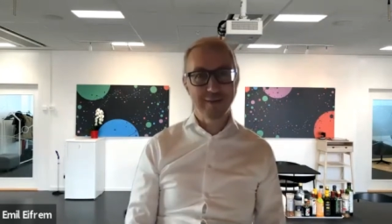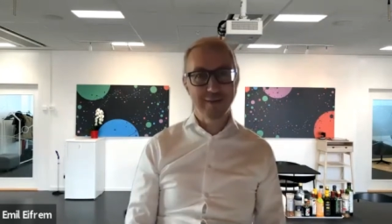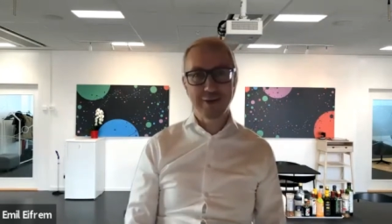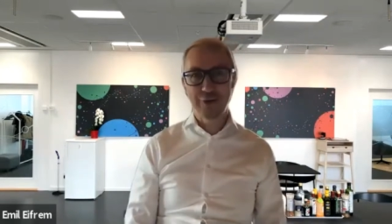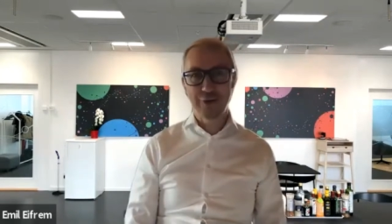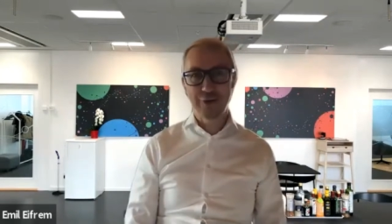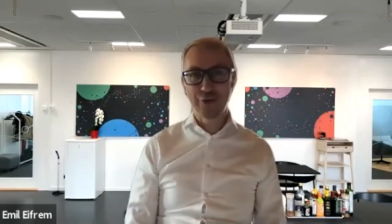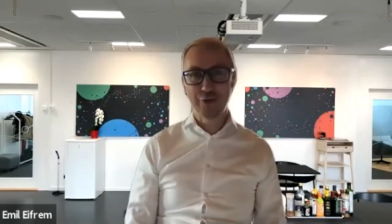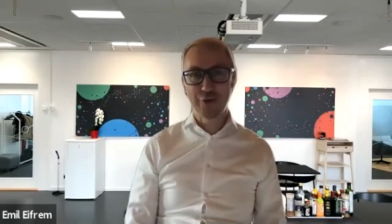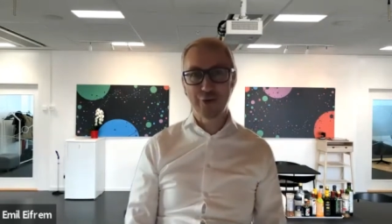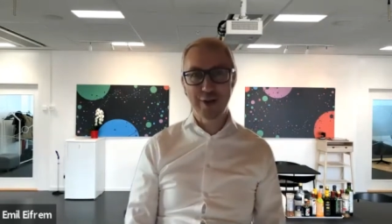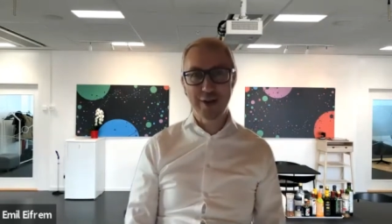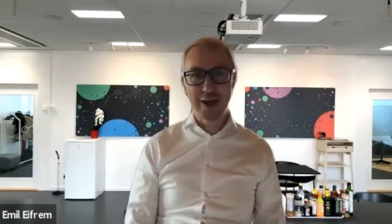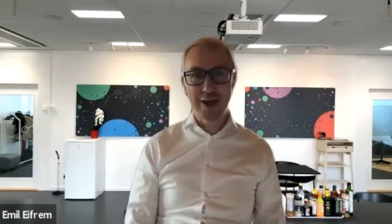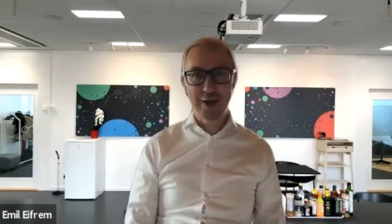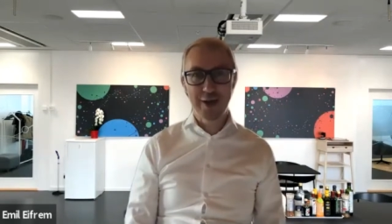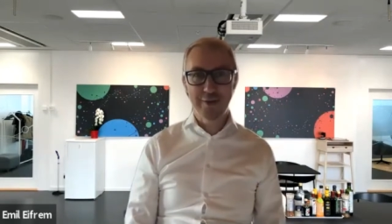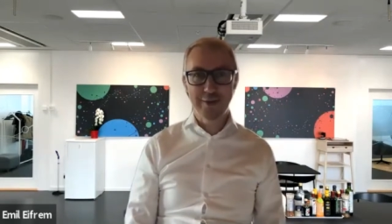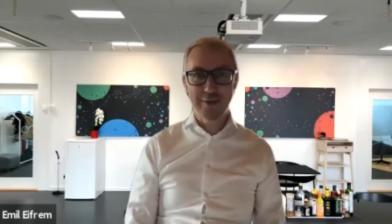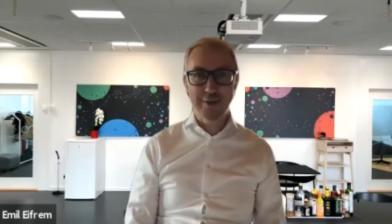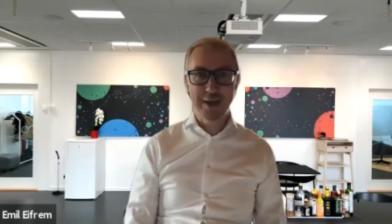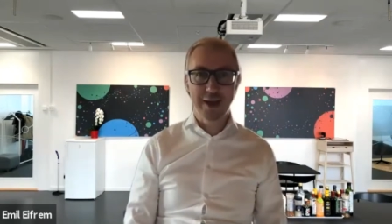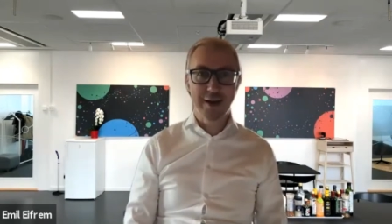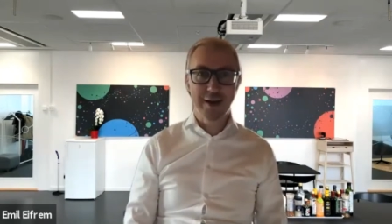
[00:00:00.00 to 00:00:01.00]
And it turned out
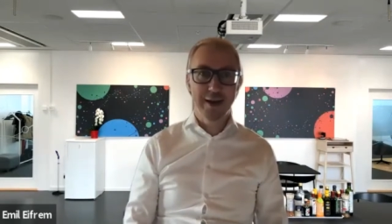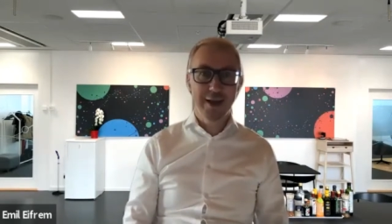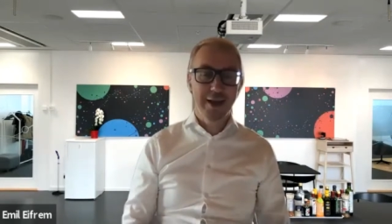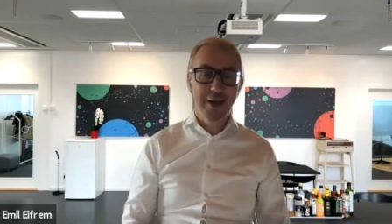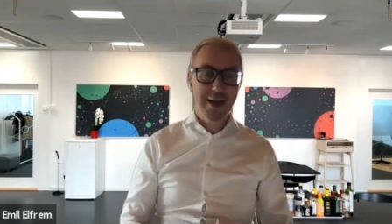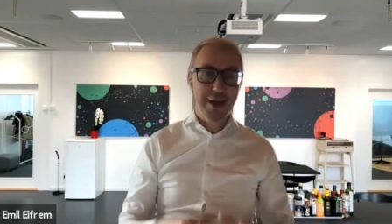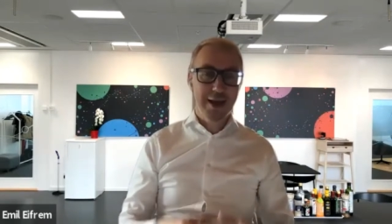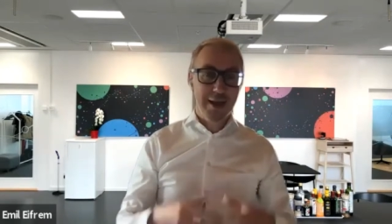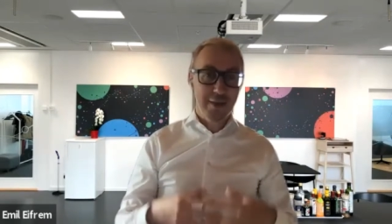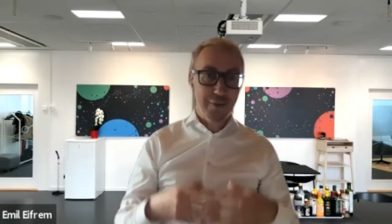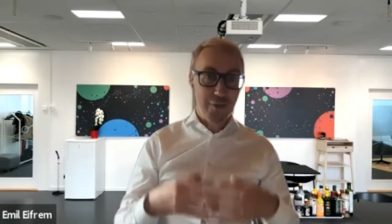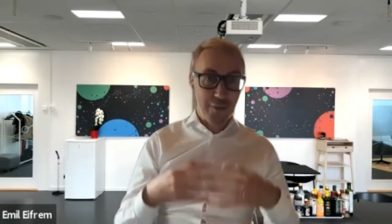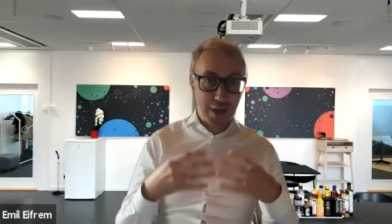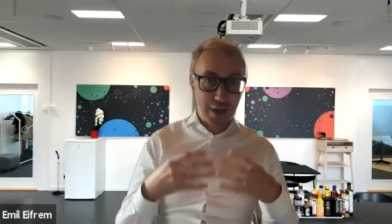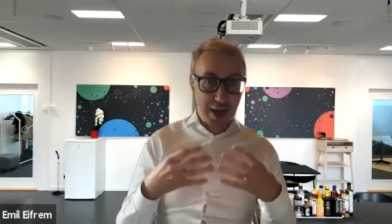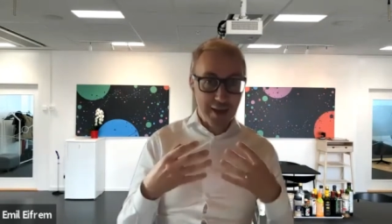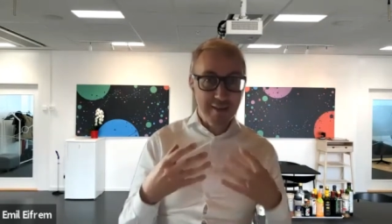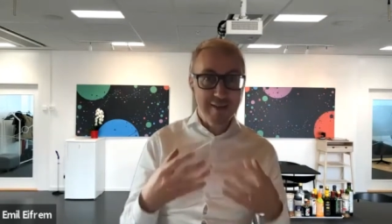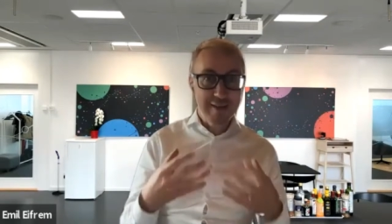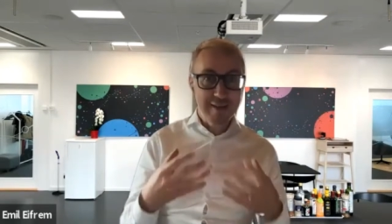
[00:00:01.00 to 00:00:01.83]
that that